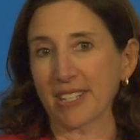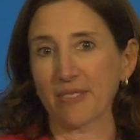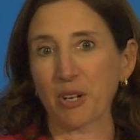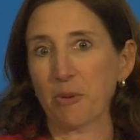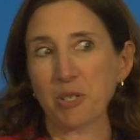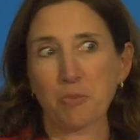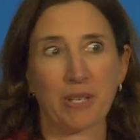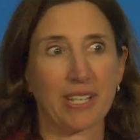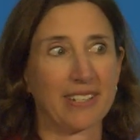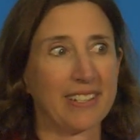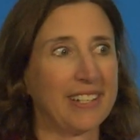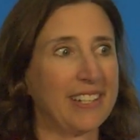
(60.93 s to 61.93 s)
I've always
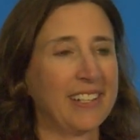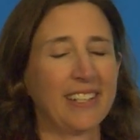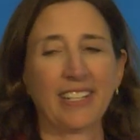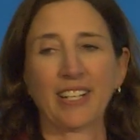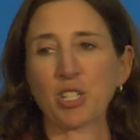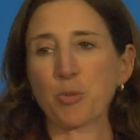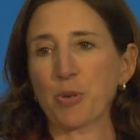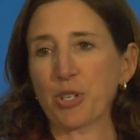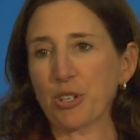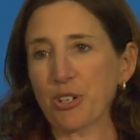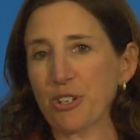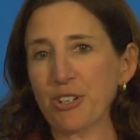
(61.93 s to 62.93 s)
been an
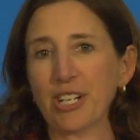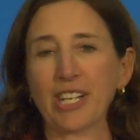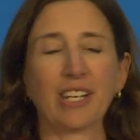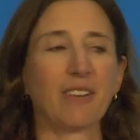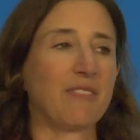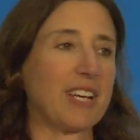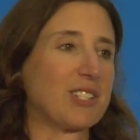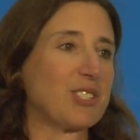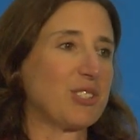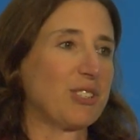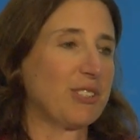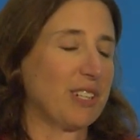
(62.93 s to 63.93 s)
entrepreneur and an
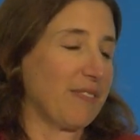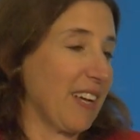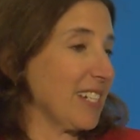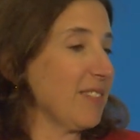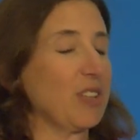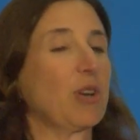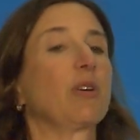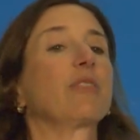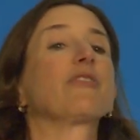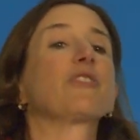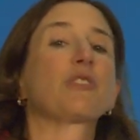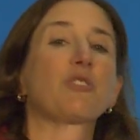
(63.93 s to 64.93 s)
investor. In fact, even going
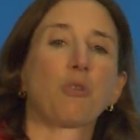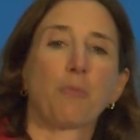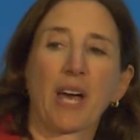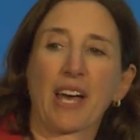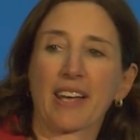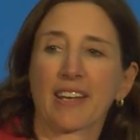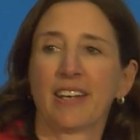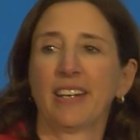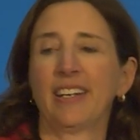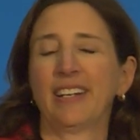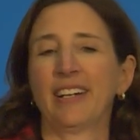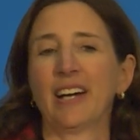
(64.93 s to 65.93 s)
further back,
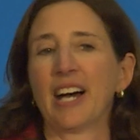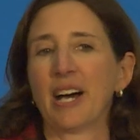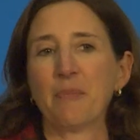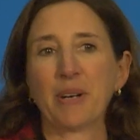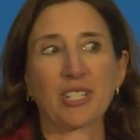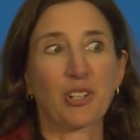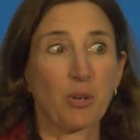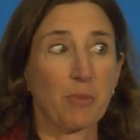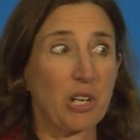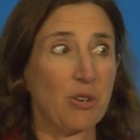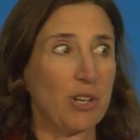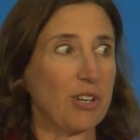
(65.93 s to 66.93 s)
um, I started my
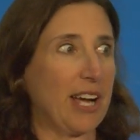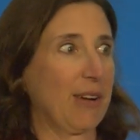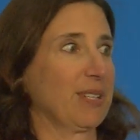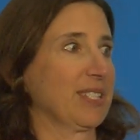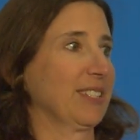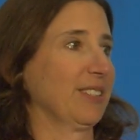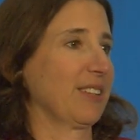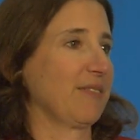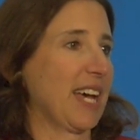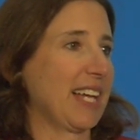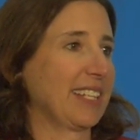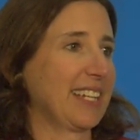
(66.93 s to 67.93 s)
career out in Silicon
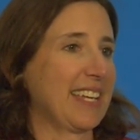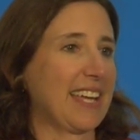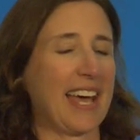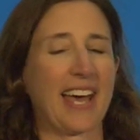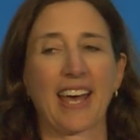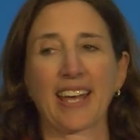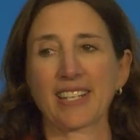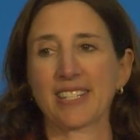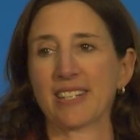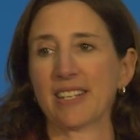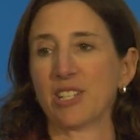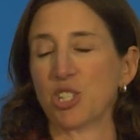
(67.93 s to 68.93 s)
Valley at
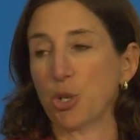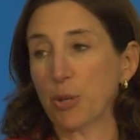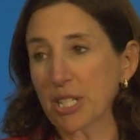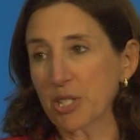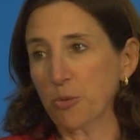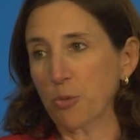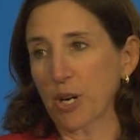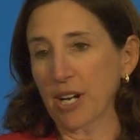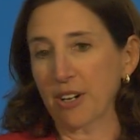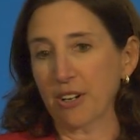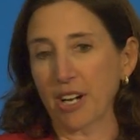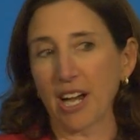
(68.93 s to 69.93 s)
Intuit,
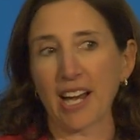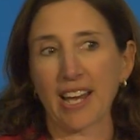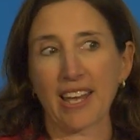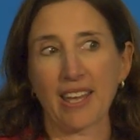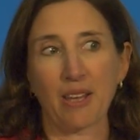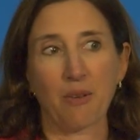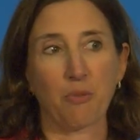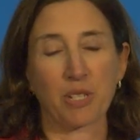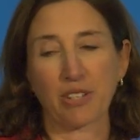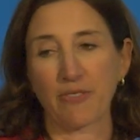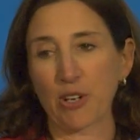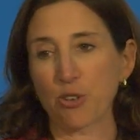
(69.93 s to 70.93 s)
where I was
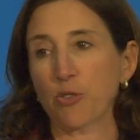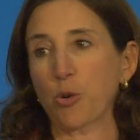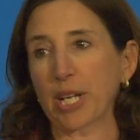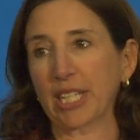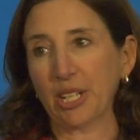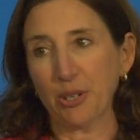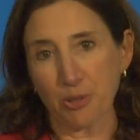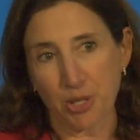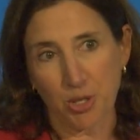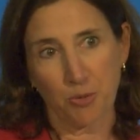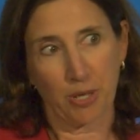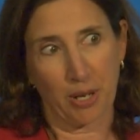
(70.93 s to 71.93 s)
the founder of Quicken
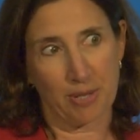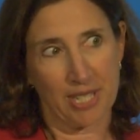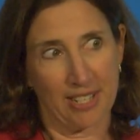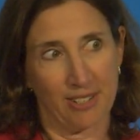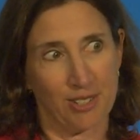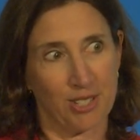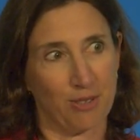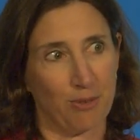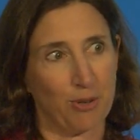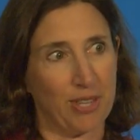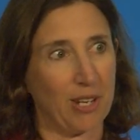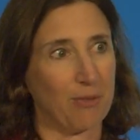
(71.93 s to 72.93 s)
Loans when I was there. So
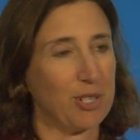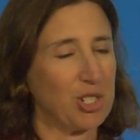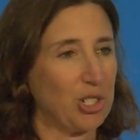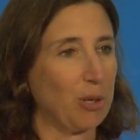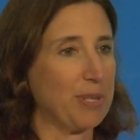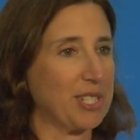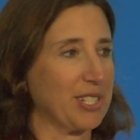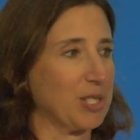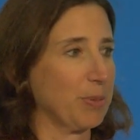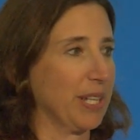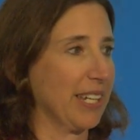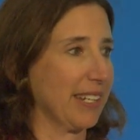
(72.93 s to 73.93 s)
wrote that original business
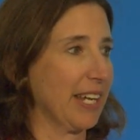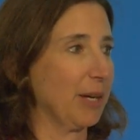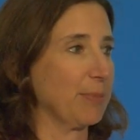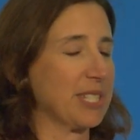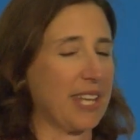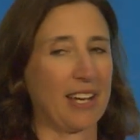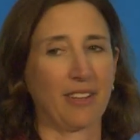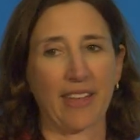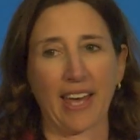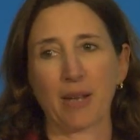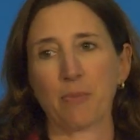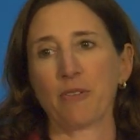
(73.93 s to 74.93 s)
plan and helped scale
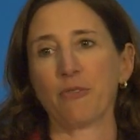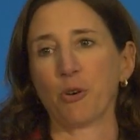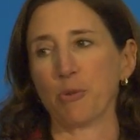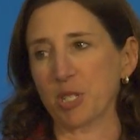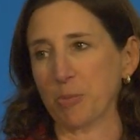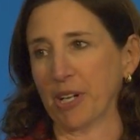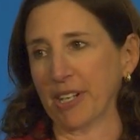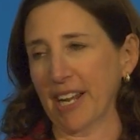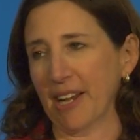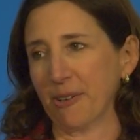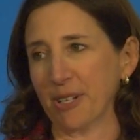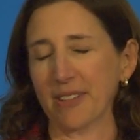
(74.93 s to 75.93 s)
that before we spun it
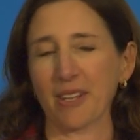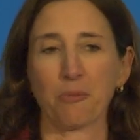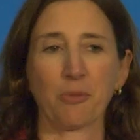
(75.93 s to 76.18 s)
out and